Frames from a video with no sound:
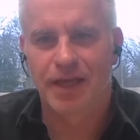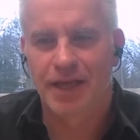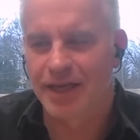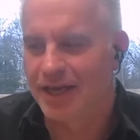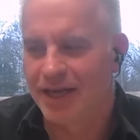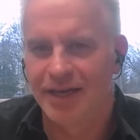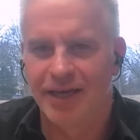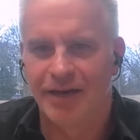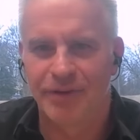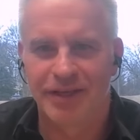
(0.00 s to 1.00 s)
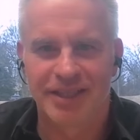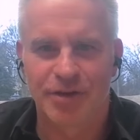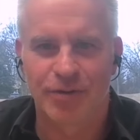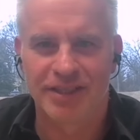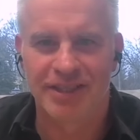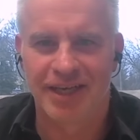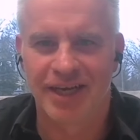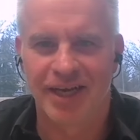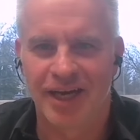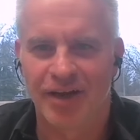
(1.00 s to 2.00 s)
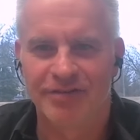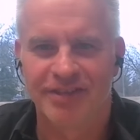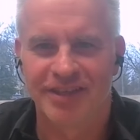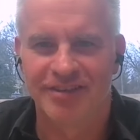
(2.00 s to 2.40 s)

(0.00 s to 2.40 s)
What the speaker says: Yeah, it's a question I often